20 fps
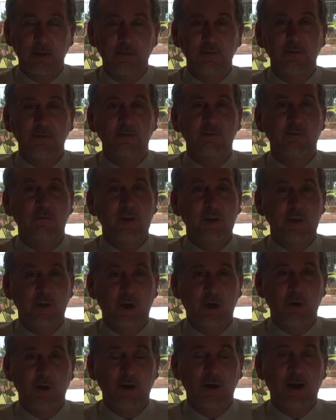In this
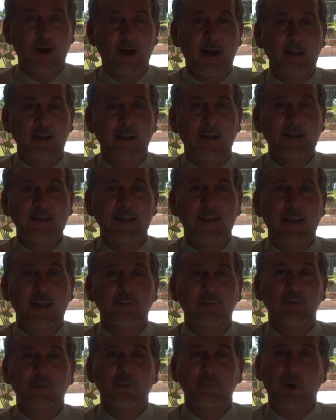video, I'd like to
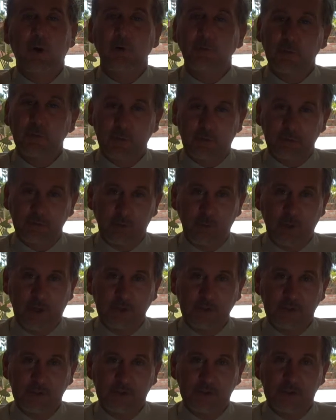answer both of those
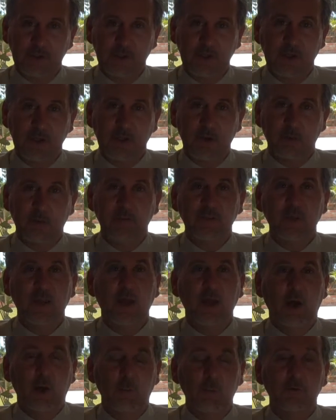questions with
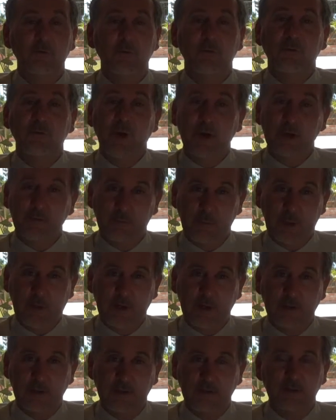the help of a friend of mine,